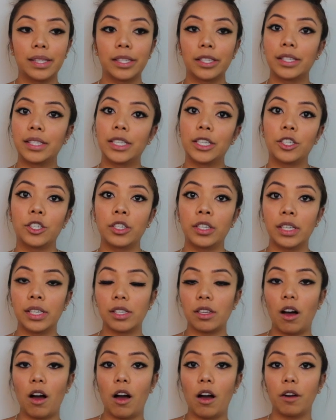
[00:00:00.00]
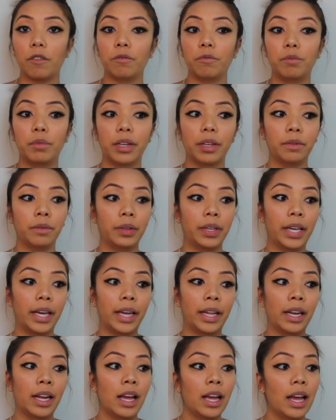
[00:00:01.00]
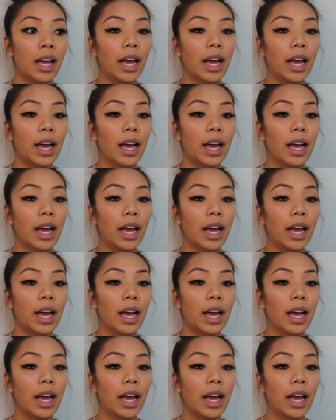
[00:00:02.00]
the stitching is off, but if you get